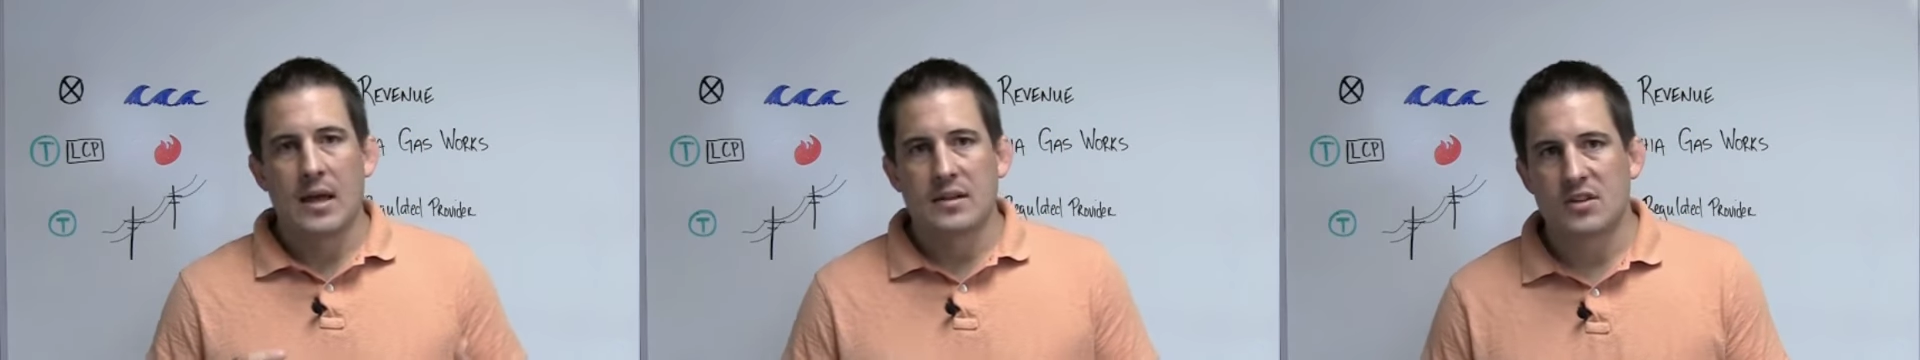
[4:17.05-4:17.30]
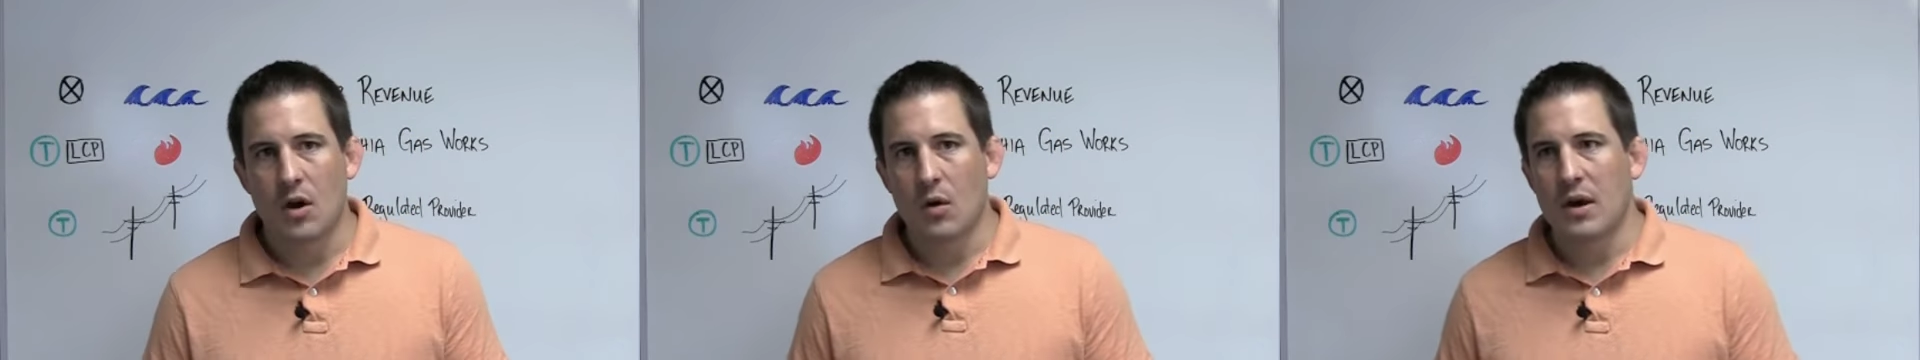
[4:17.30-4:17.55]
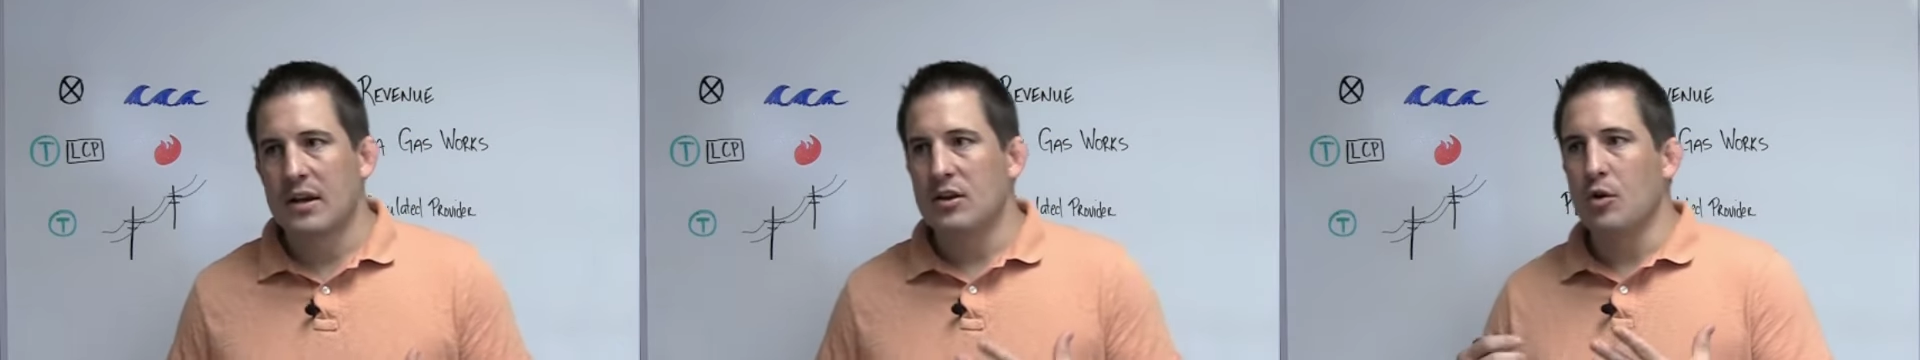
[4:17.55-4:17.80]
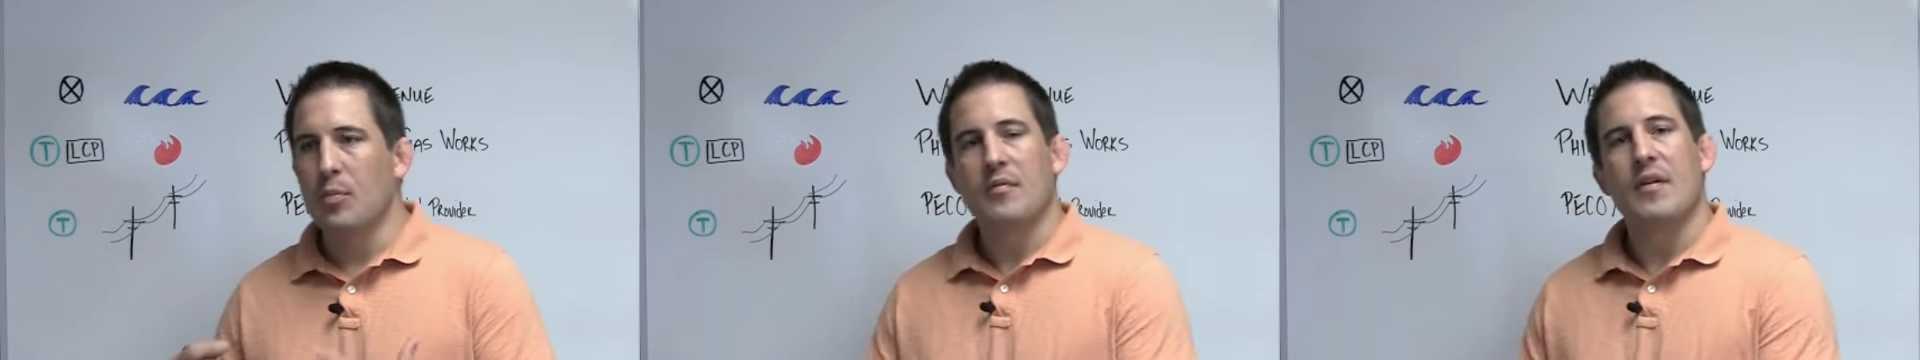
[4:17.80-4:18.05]
So
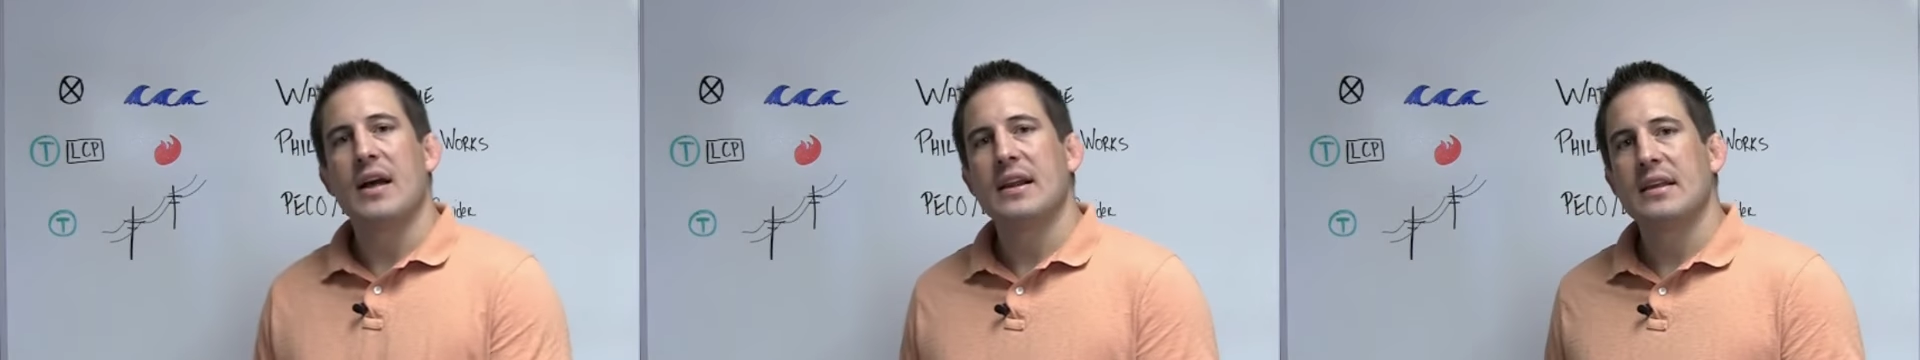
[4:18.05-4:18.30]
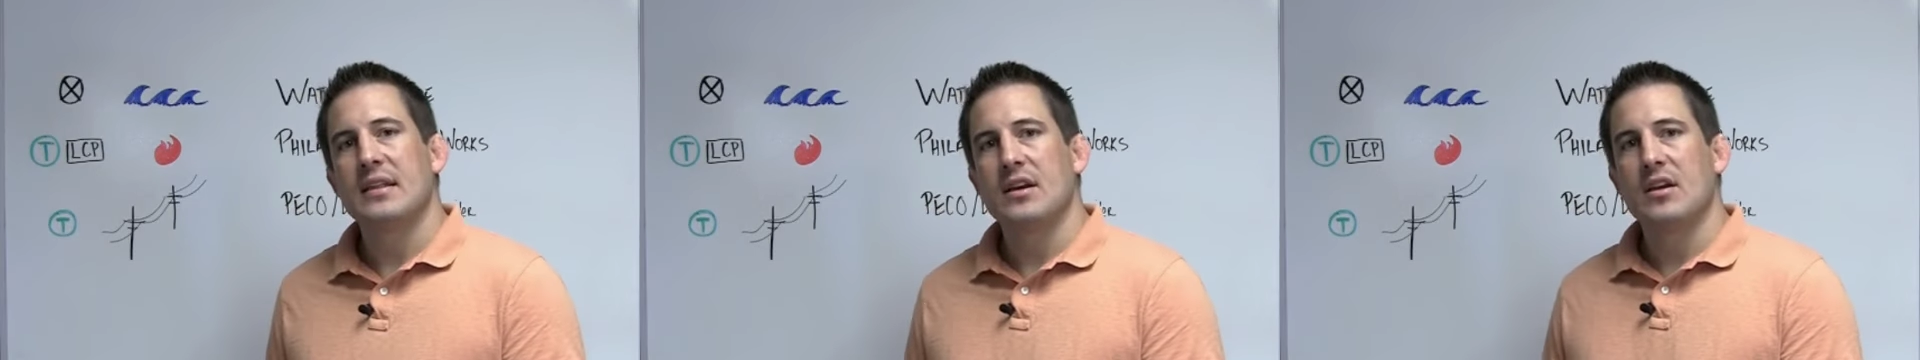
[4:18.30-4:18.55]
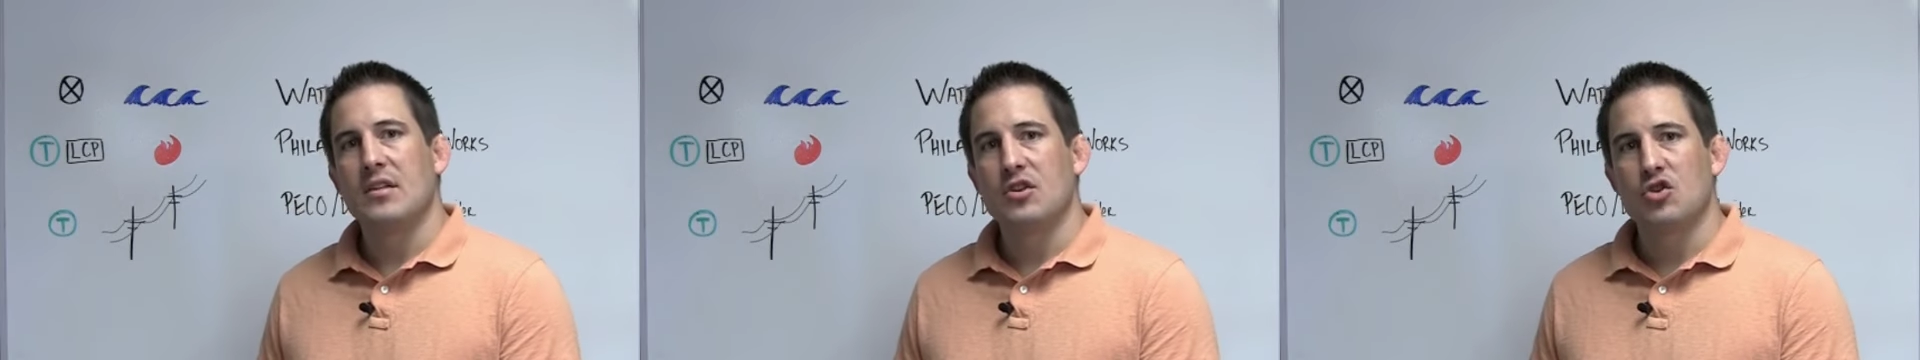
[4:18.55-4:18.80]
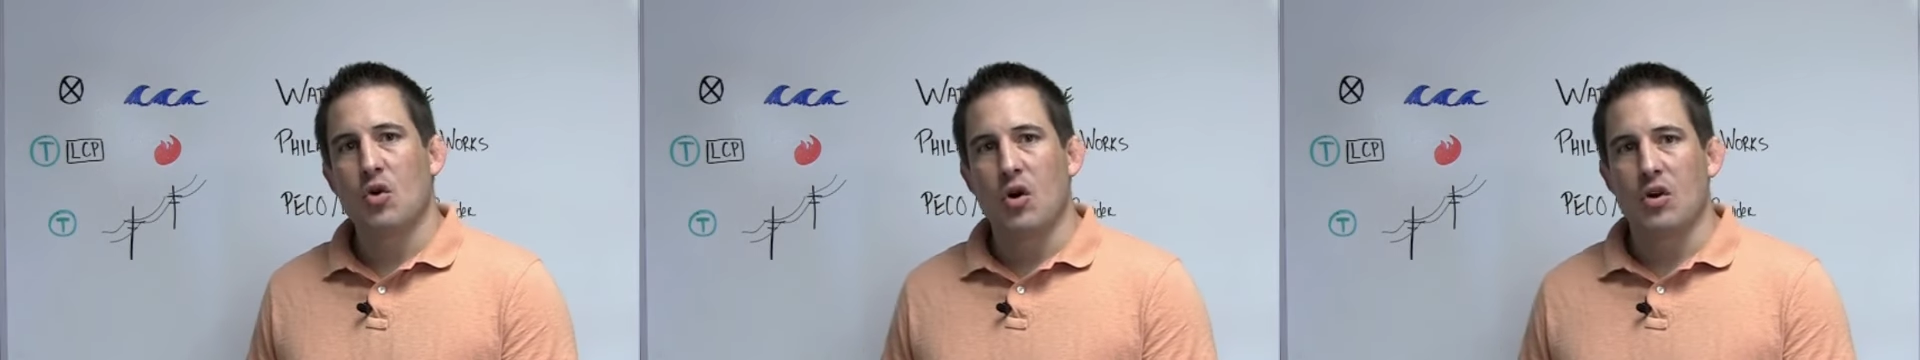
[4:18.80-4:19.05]
you're providing the
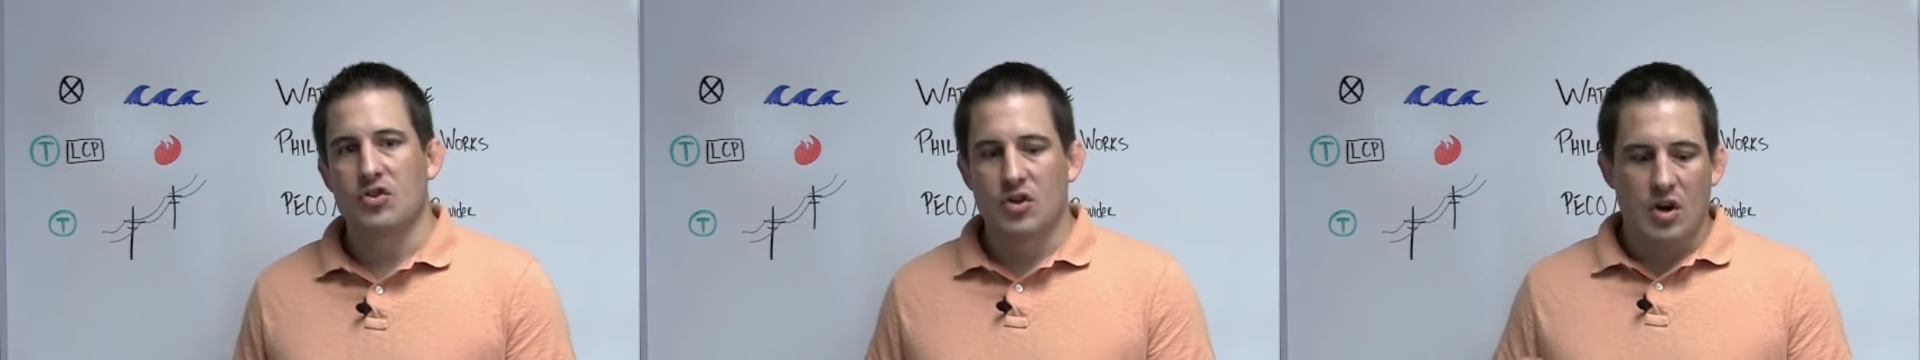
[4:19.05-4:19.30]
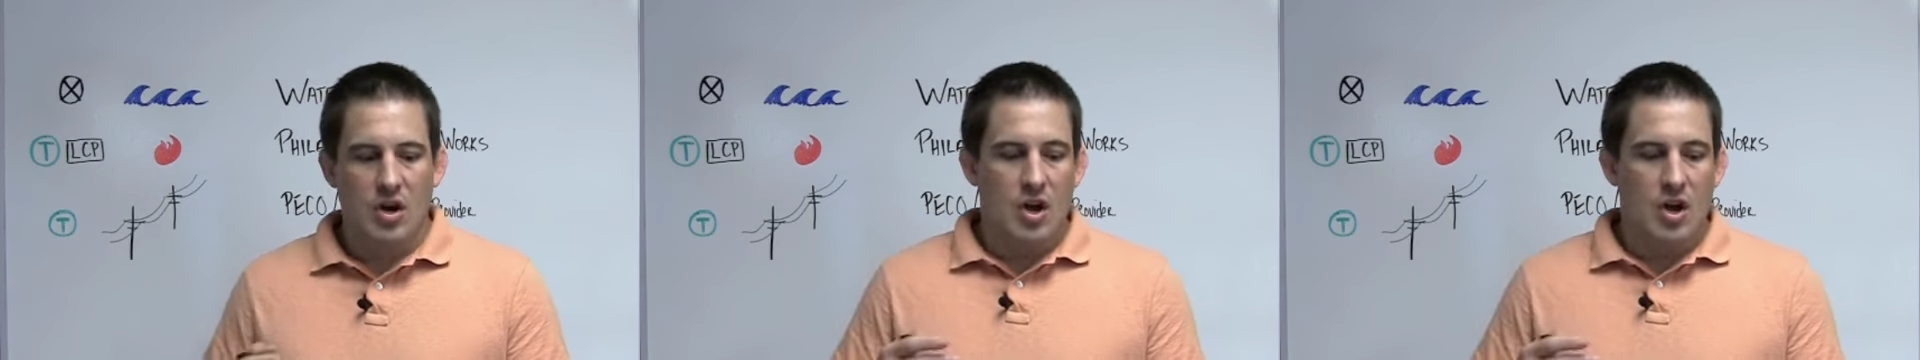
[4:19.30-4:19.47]
charge.